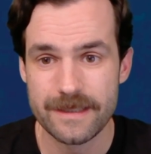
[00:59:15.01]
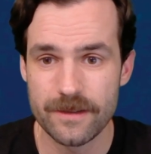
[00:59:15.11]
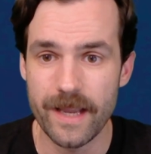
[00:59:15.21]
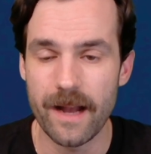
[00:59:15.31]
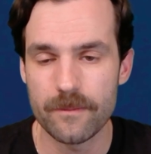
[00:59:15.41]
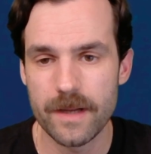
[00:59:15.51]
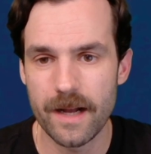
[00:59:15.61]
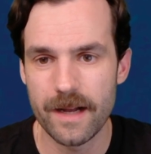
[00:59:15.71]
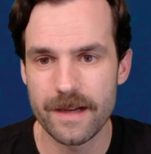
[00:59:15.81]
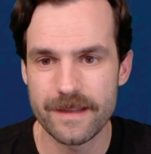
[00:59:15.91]
So yeah,
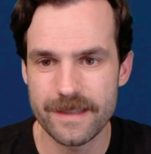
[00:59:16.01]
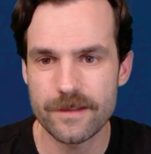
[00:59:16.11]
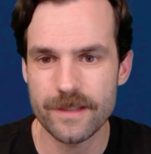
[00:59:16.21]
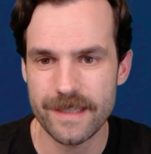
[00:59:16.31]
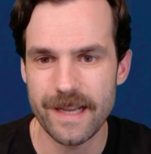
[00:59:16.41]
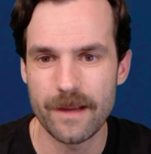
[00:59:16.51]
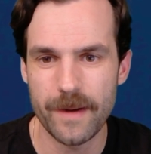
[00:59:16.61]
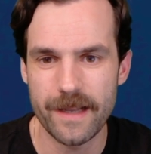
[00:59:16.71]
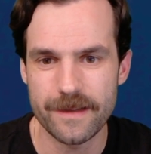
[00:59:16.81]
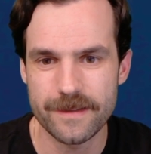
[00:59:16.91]
this looks like an
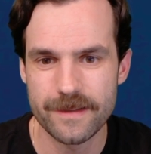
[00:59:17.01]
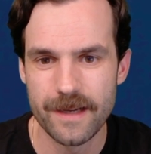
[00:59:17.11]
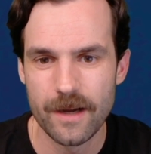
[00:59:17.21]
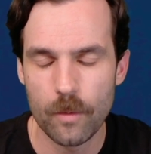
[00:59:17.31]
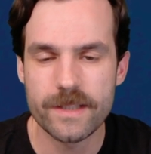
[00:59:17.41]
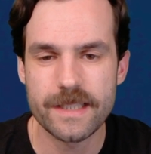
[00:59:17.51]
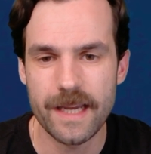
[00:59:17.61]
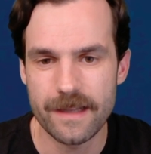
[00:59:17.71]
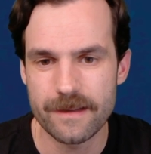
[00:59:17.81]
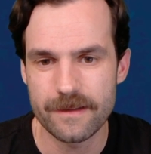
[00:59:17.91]
A-. Once
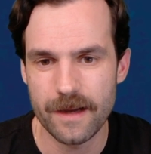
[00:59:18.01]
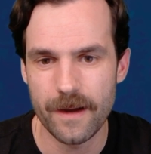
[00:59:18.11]
again,